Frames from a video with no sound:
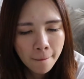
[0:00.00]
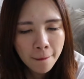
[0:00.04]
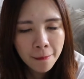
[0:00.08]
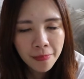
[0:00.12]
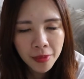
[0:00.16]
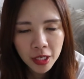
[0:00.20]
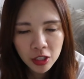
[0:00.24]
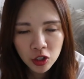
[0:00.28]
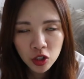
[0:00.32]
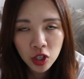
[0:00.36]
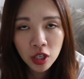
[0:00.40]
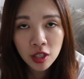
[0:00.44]

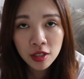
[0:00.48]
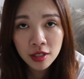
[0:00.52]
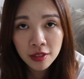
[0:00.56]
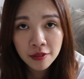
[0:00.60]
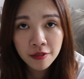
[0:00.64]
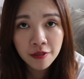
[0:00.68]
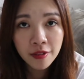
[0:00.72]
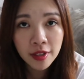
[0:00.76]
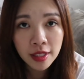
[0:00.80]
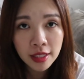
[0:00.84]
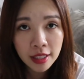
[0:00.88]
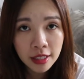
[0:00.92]
The chocolate
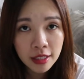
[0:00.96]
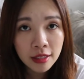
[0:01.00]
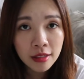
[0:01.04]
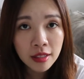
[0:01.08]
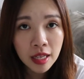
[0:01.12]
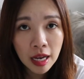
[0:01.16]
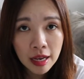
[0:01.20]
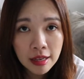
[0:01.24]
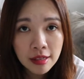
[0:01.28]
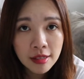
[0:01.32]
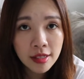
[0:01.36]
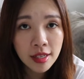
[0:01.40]
filling
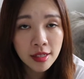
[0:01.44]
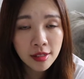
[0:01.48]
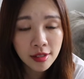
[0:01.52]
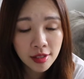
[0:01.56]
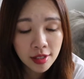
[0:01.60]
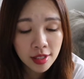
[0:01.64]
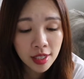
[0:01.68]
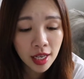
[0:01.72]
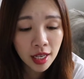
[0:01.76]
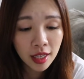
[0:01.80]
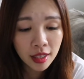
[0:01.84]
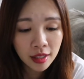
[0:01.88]
tastes
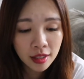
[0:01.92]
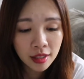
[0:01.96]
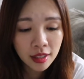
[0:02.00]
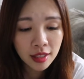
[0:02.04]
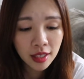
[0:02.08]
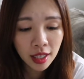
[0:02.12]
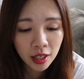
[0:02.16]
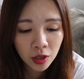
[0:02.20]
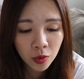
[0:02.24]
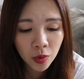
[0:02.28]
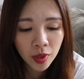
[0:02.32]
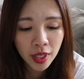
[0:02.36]
exactly
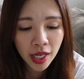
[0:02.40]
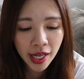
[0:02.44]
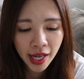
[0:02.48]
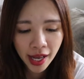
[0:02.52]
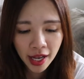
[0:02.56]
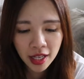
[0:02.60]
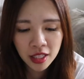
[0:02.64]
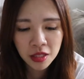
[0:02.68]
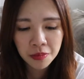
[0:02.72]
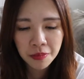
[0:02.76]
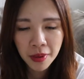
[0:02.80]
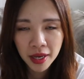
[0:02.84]
like what I
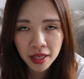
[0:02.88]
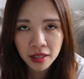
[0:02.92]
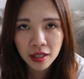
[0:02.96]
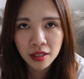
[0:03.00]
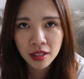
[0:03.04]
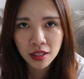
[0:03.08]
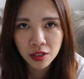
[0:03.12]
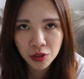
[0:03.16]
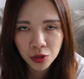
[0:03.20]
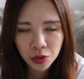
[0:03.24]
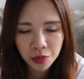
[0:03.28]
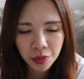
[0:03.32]
expected
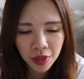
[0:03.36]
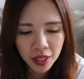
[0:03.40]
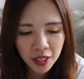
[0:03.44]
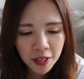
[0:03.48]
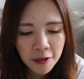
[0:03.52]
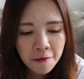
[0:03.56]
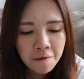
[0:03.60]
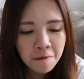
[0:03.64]
it to be.